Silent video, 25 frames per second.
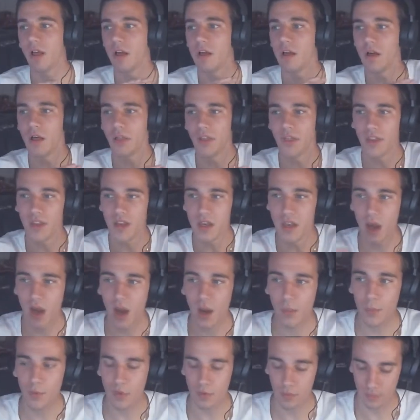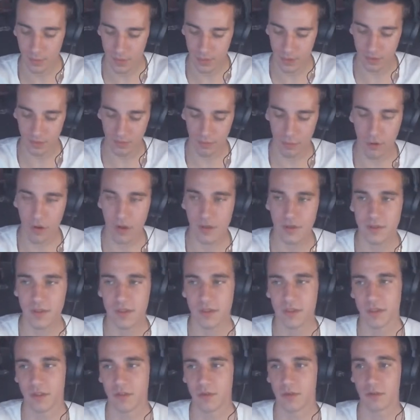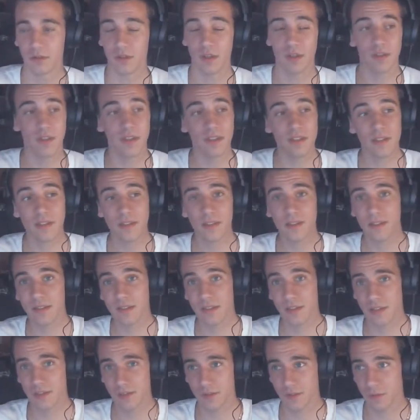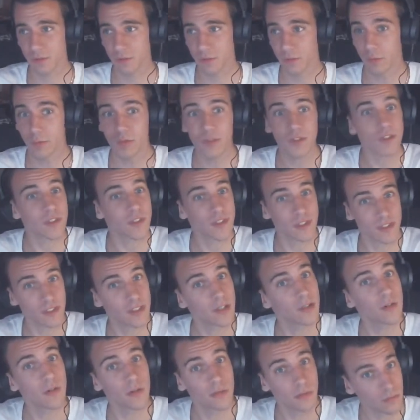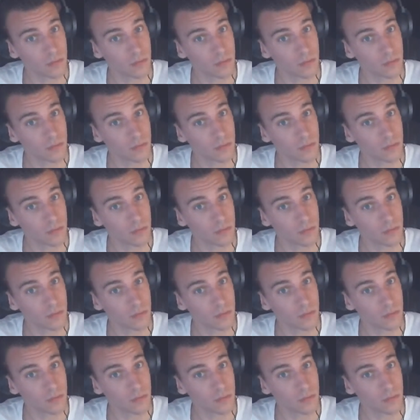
a phenomenal amount of processing cores. Like this is a 6-core, which is still